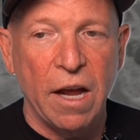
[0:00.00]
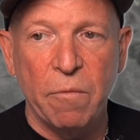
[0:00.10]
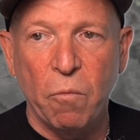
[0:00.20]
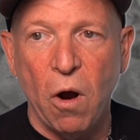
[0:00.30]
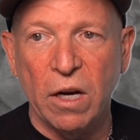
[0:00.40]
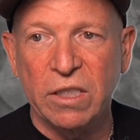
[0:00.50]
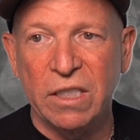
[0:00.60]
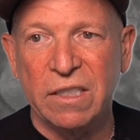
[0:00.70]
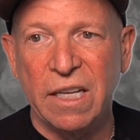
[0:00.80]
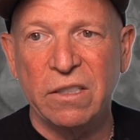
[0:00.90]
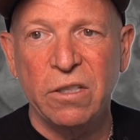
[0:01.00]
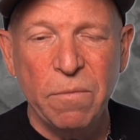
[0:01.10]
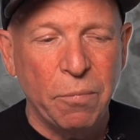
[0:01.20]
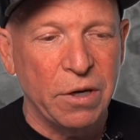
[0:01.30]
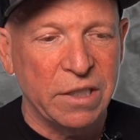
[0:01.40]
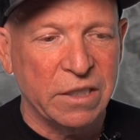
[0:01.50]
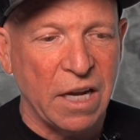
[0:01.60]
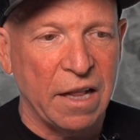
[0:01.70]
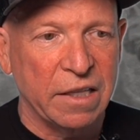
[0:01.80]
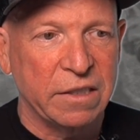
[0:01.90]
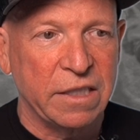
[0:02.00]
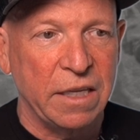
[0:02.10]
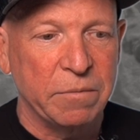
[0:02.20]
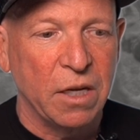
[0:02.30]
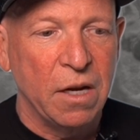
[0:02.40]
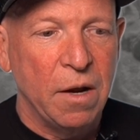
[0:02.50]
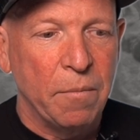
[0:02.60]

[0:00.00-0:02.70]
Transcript: and Washington State, two pretty solid teams.